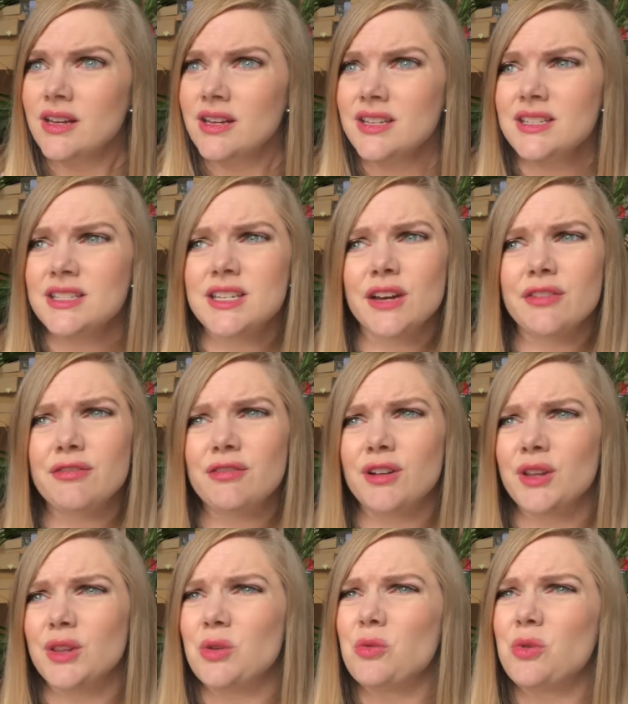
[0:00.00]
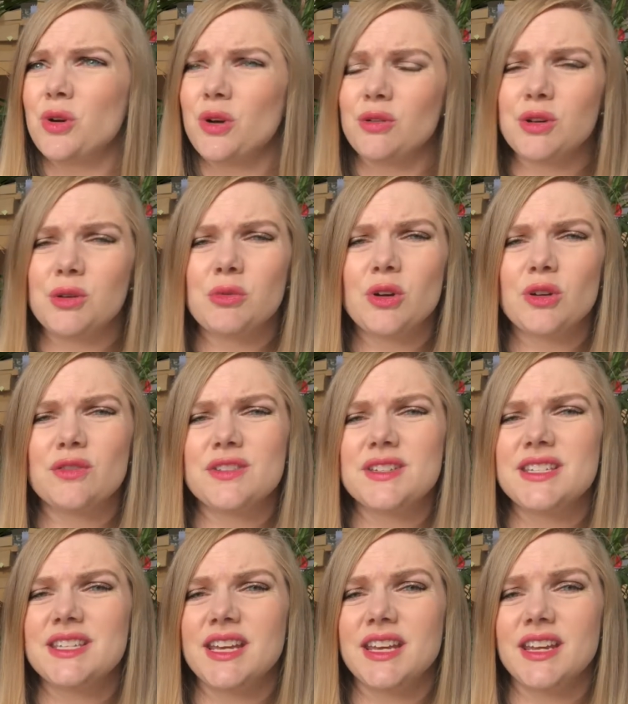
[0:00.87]
stuff around the world. He worked for
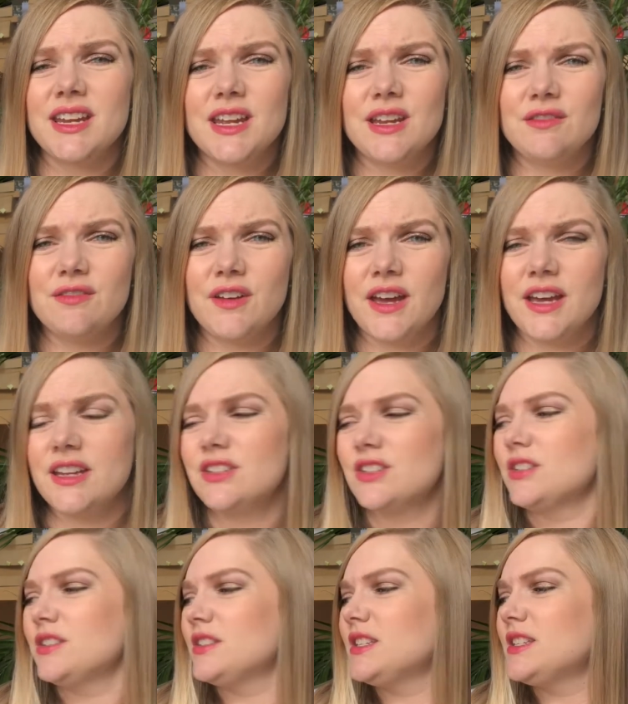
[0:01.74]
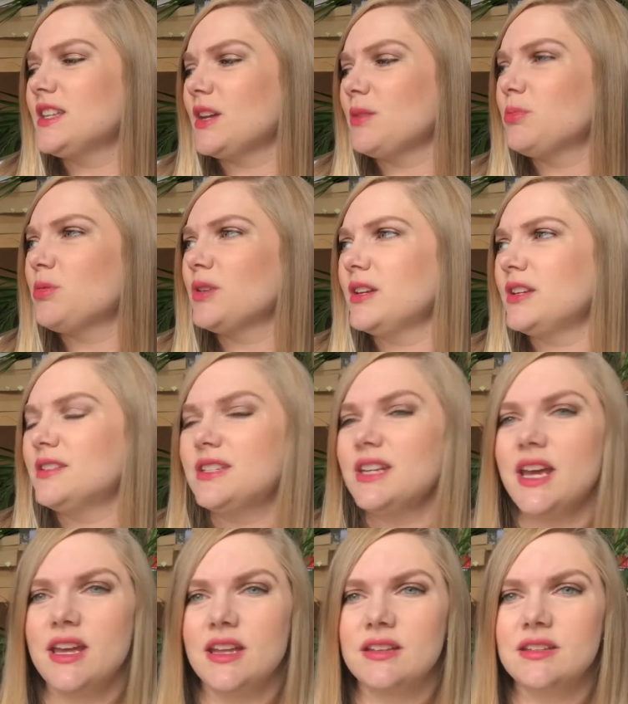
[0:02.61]
CNN for ages. He's had a pretty
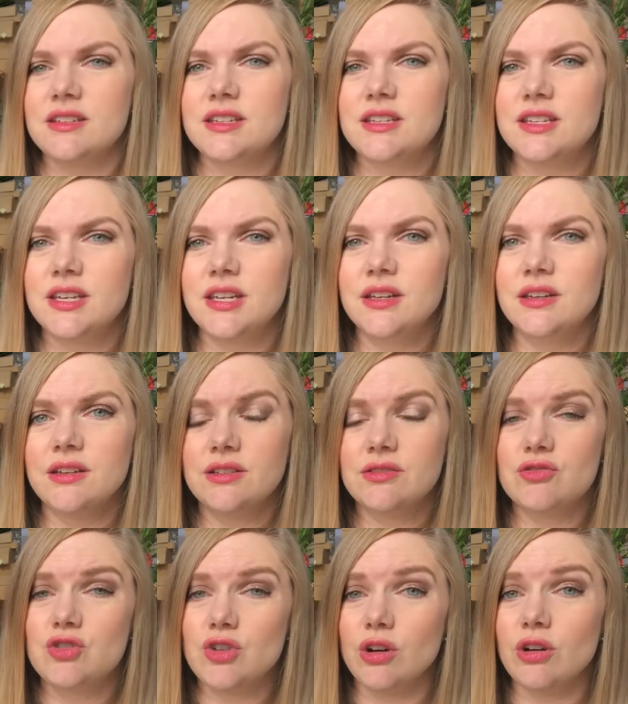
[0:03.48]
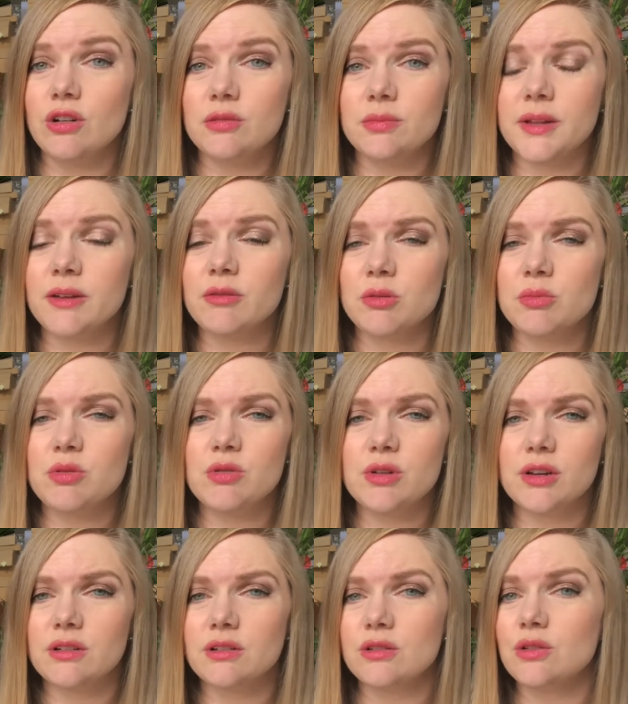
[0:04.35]
intense job, like
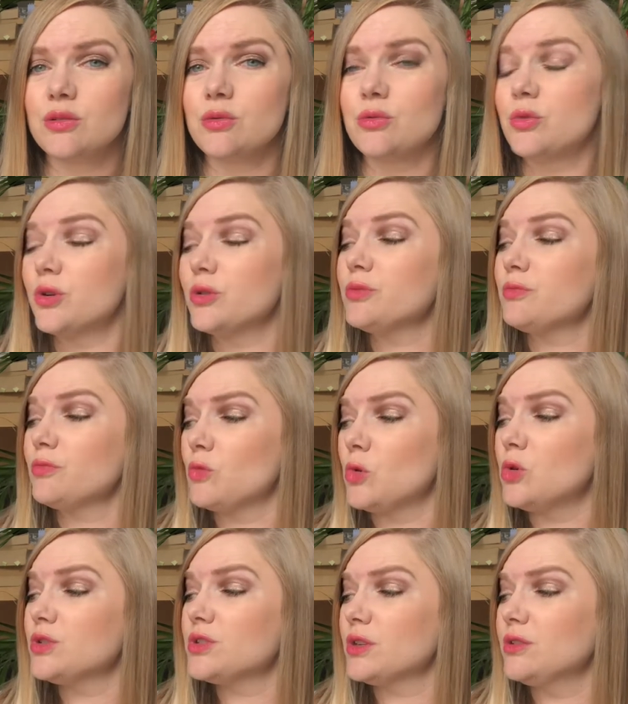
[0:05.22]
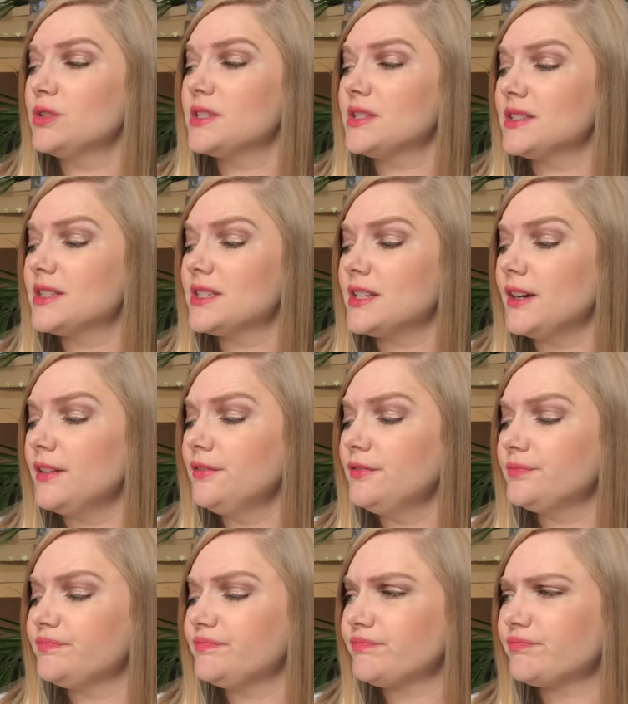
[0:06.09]
reporting on a lot of war zones and stuff.
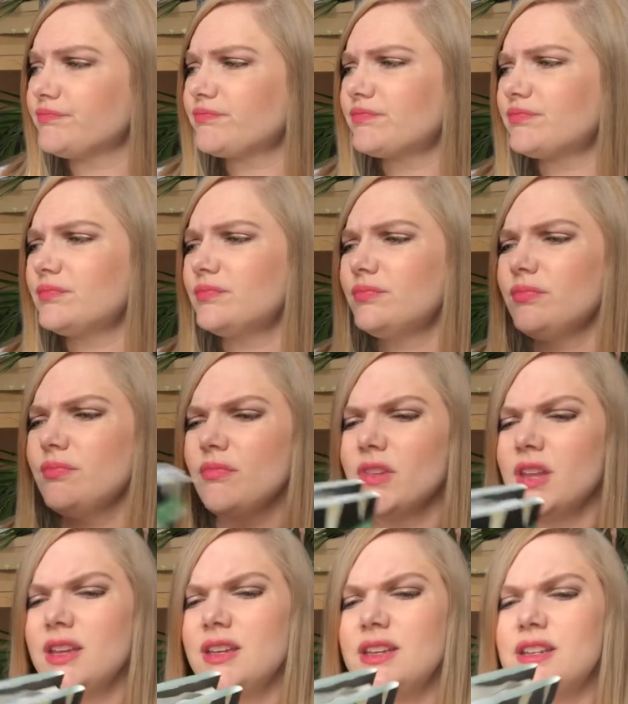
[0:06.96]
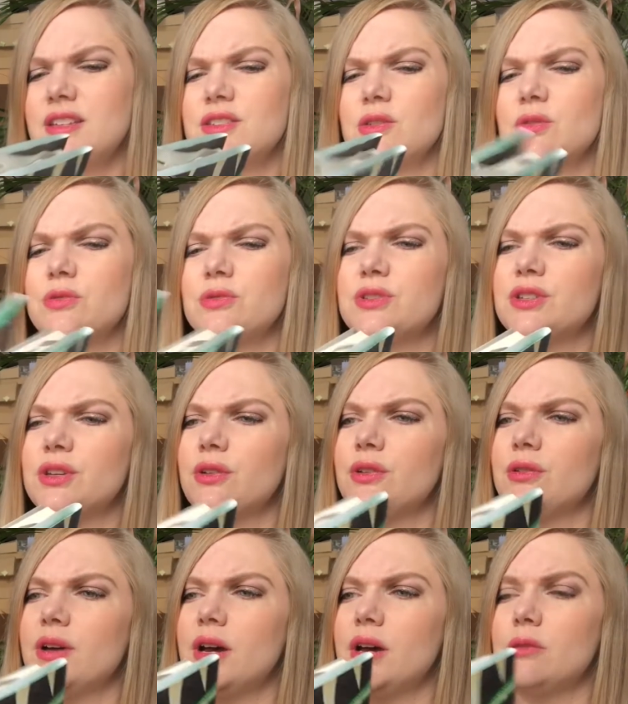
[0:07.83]
He is
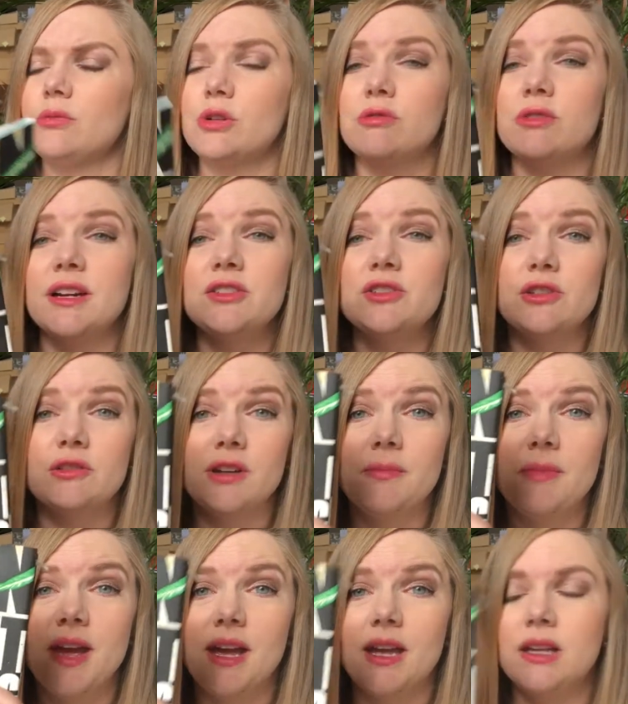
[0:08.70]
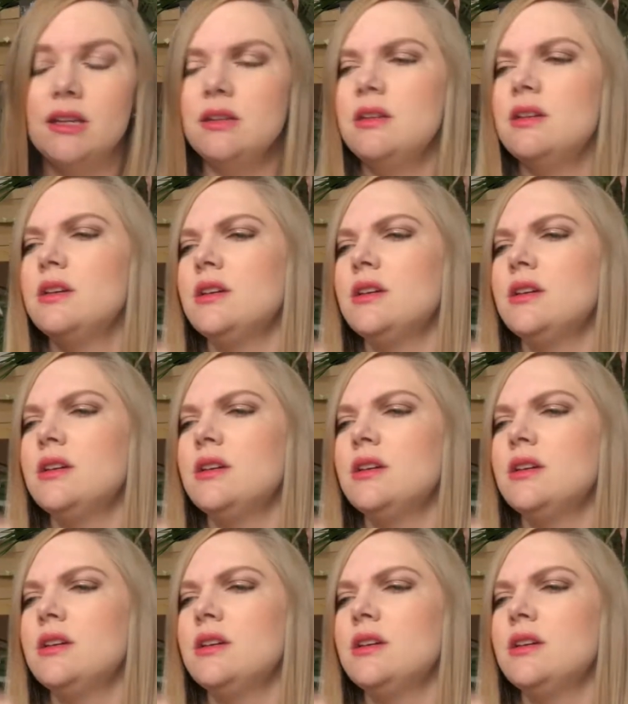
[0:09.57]
also a Wiradjuri man,